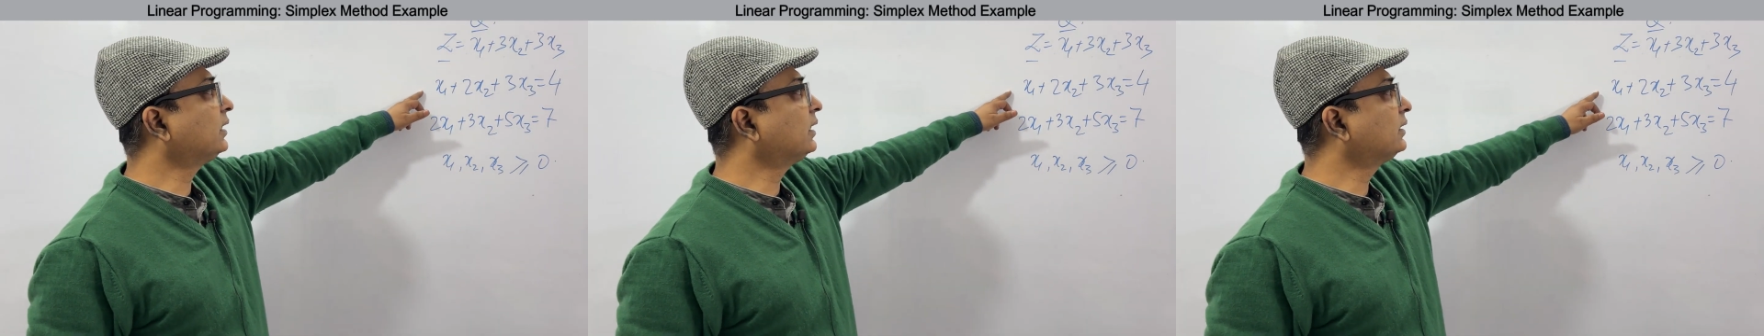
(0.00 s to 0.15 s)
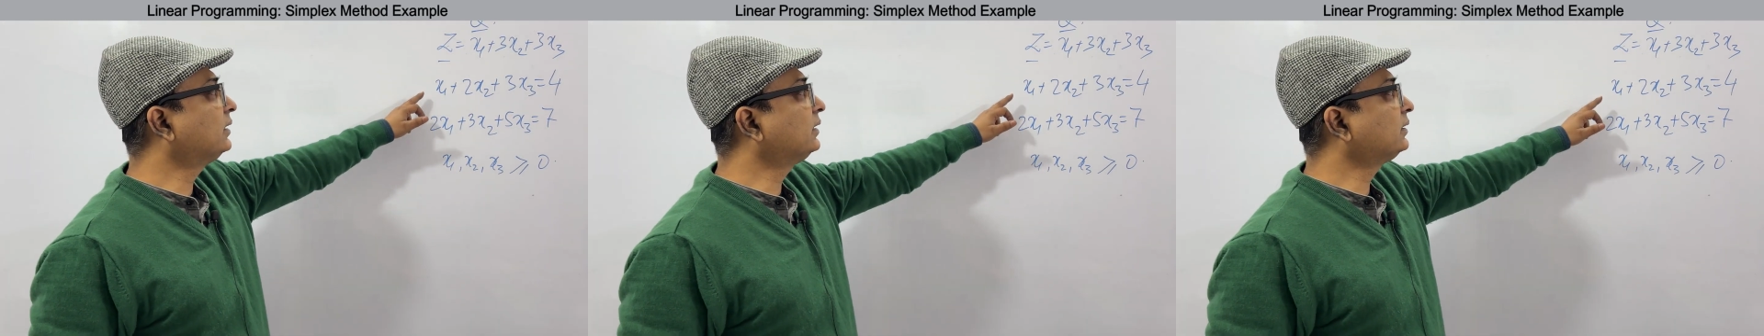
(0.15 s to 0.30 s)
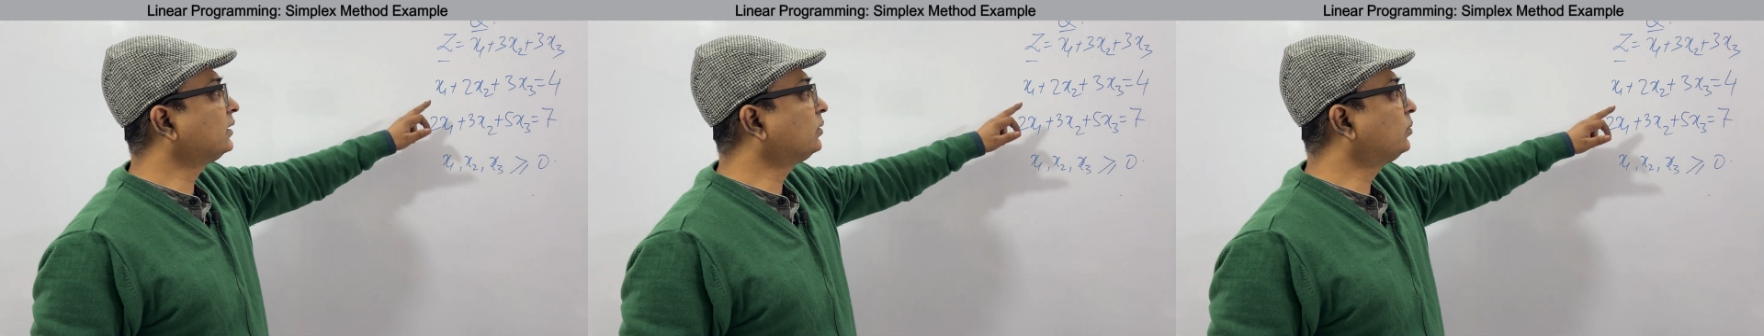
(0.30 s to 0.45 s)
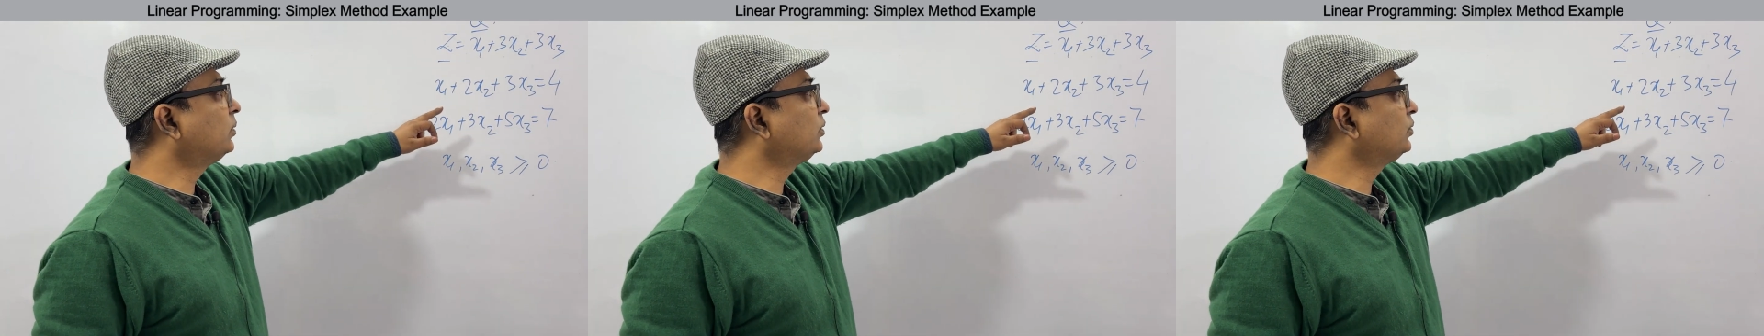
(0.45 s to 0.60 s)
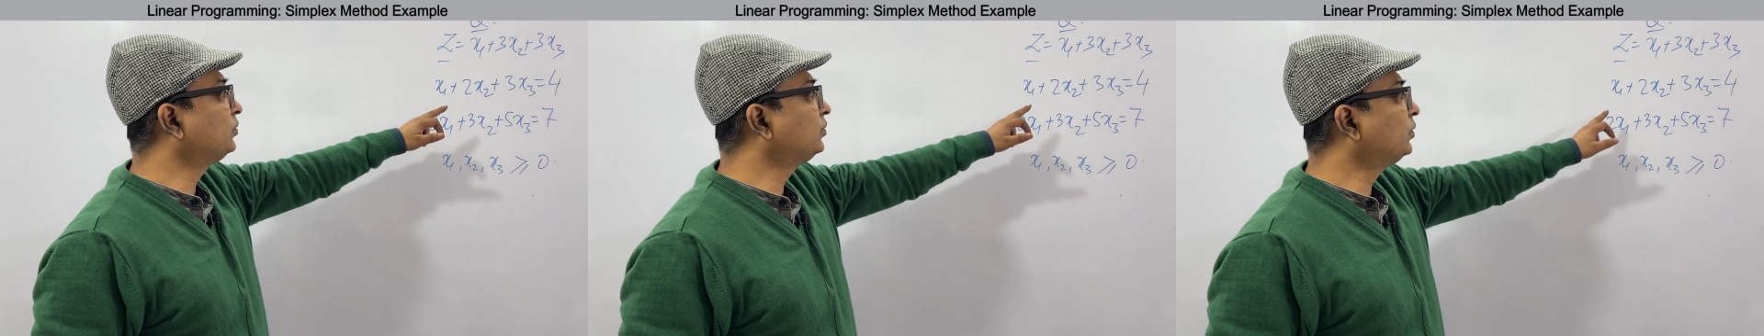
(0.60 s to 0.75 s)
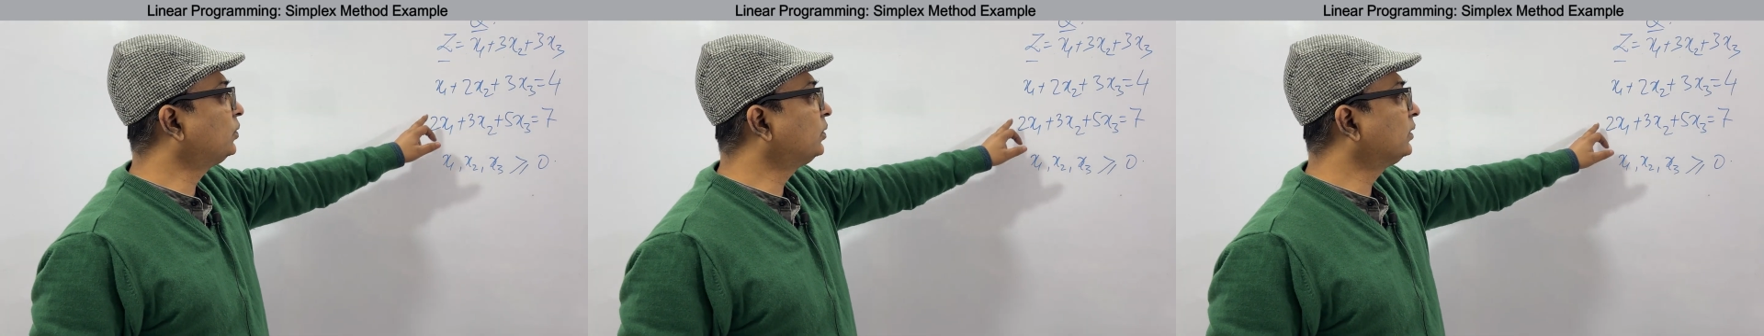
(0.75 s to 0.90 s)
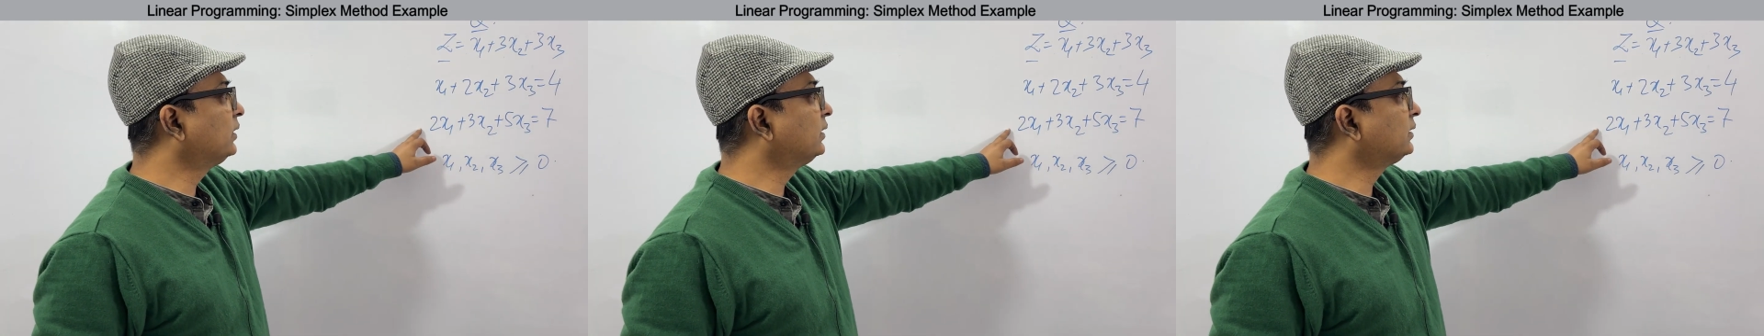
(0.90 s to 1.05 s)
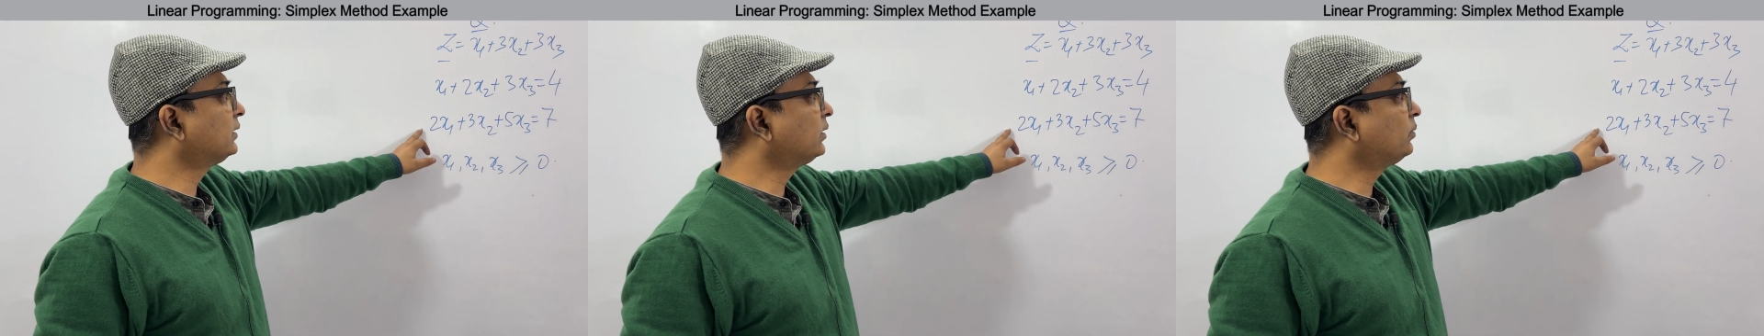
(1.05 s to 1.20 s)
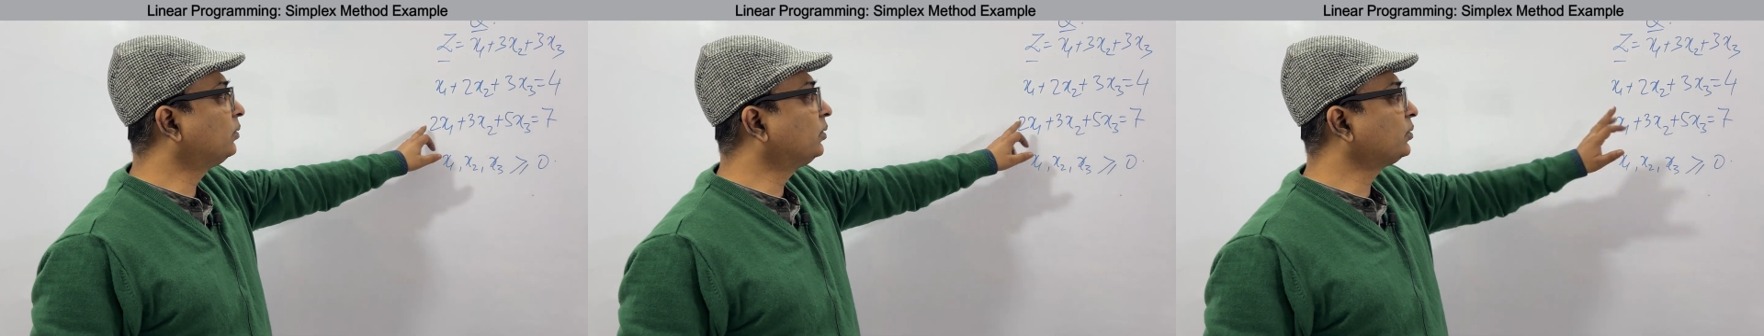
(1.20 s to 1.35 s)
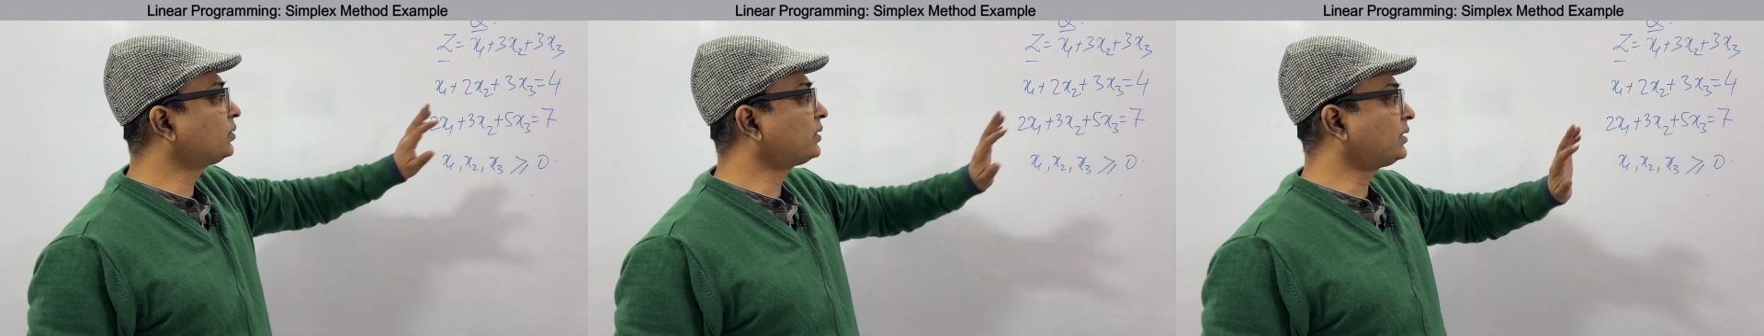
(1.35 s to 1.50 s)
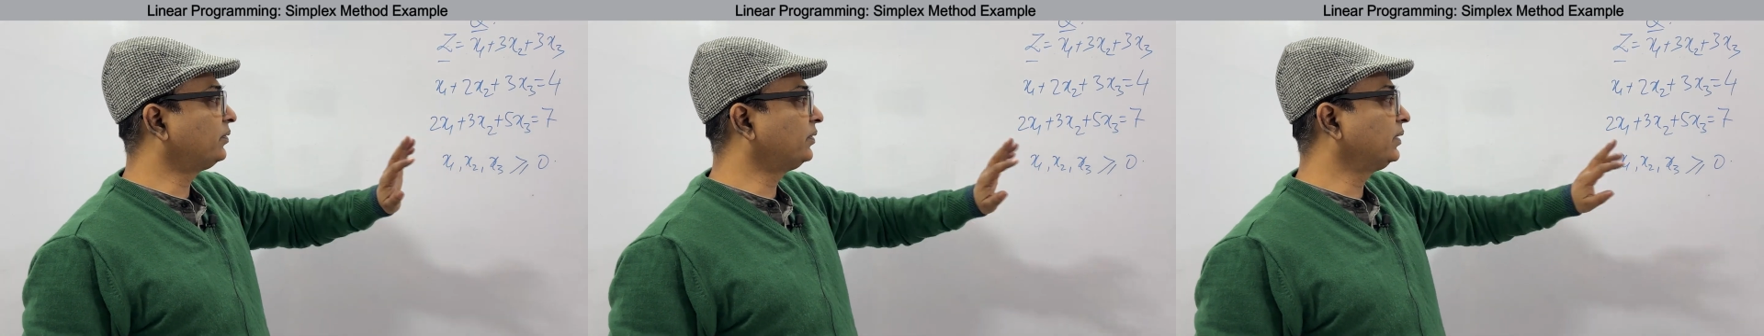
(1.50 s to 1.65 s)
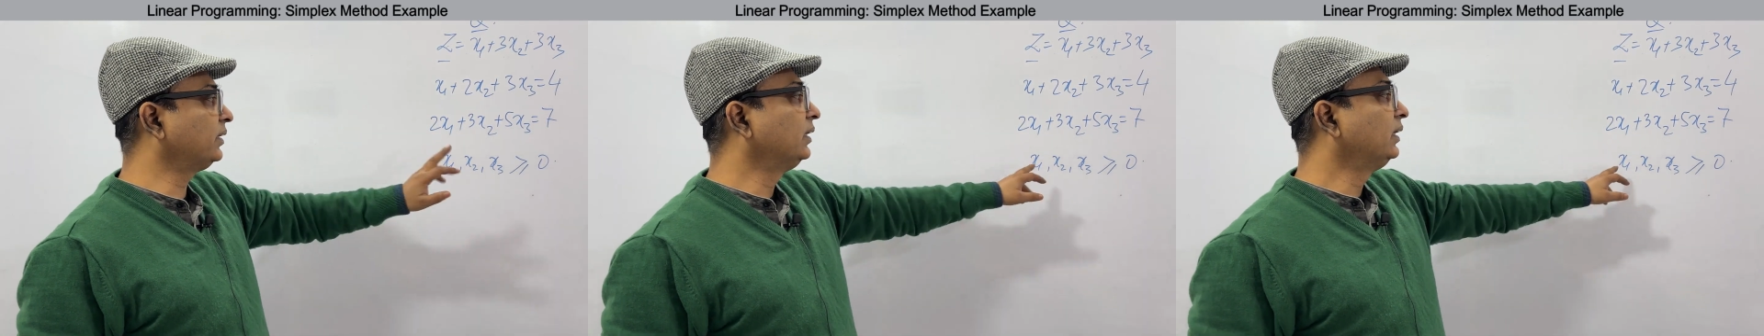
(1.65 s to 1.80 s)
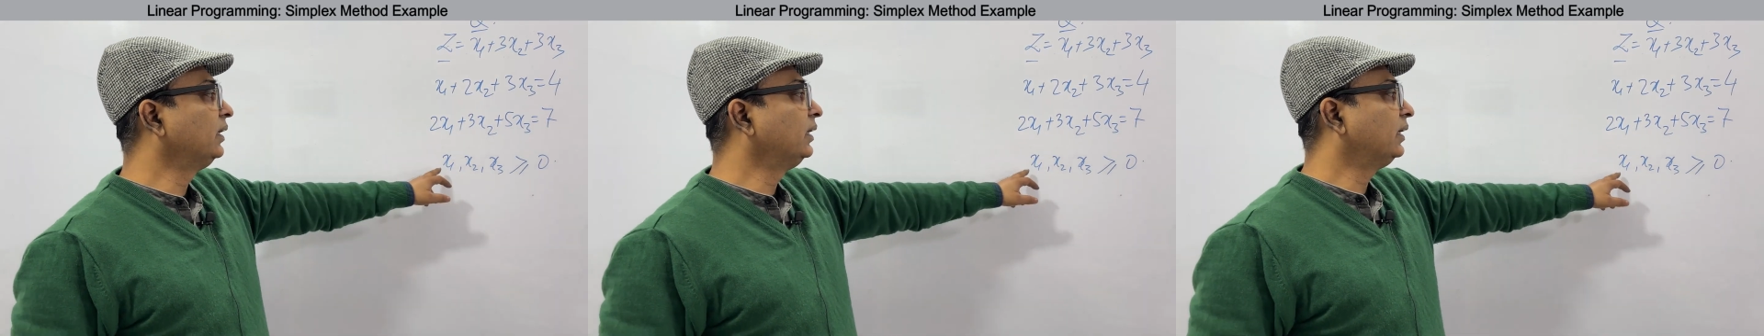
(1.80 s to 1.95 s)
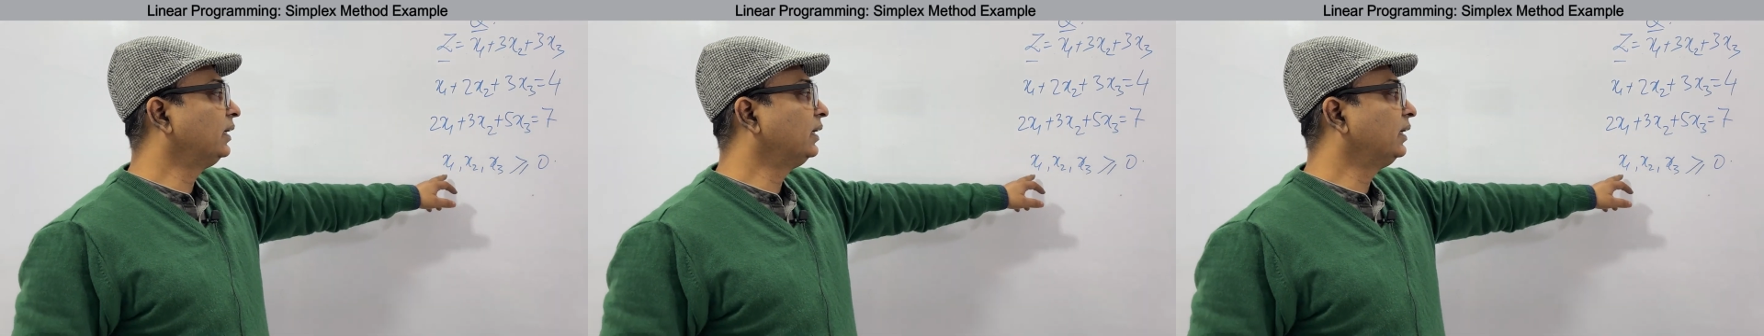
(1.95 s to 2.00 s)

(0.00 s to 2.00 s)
are this equal to 4, this equal to 7,